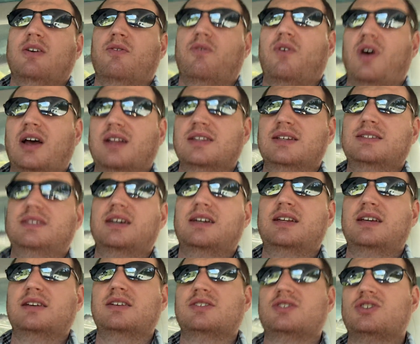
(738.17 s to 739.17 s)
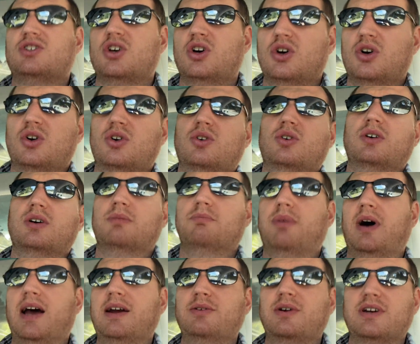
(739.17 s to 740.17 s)
finally did it. So
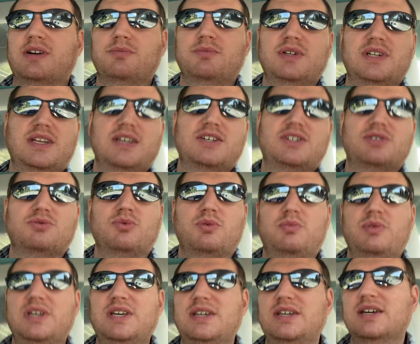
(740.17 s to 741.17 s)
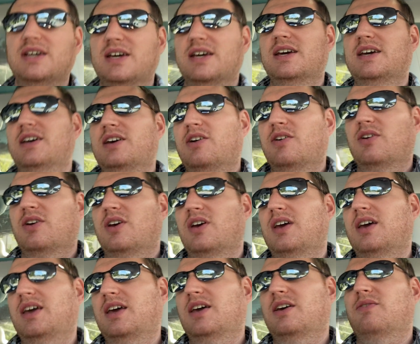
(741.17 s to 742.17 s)
my recommendation would be,
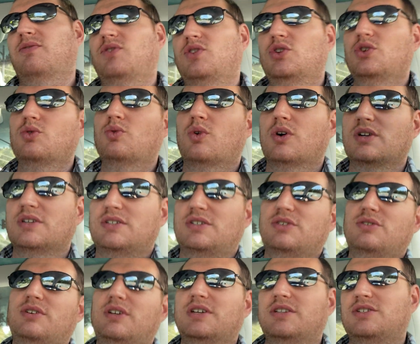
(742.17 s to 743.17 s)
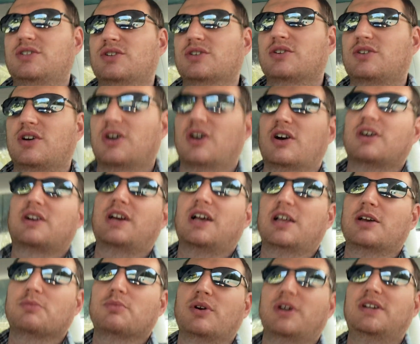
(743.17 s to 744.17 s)
if you want to get your car
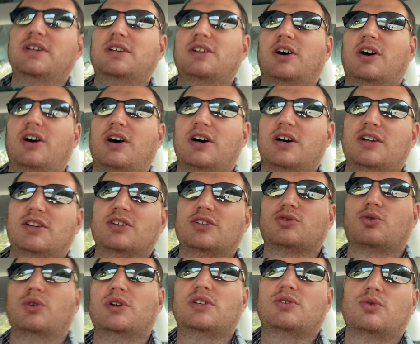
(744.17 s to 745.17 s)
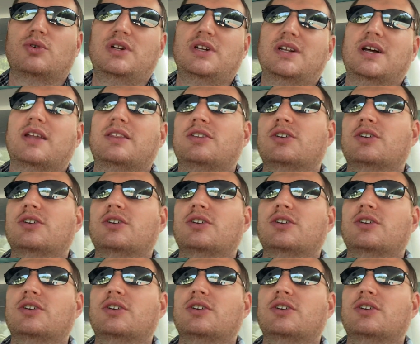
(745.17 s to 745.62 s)
calibrated on twenty twenty point